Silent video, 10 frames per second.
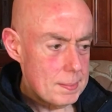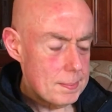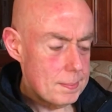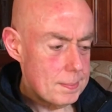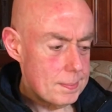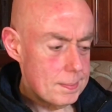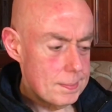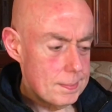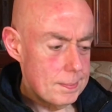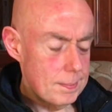
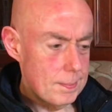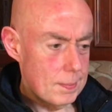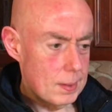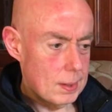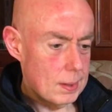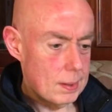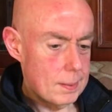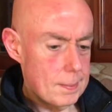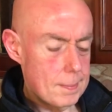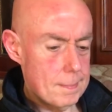
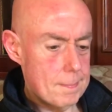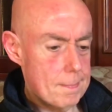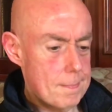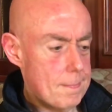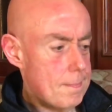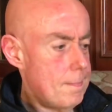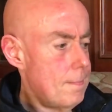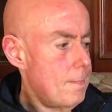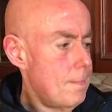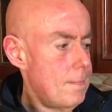
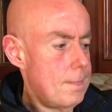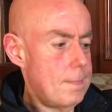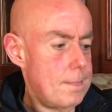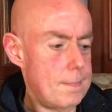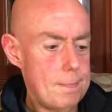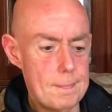Nobody speaks.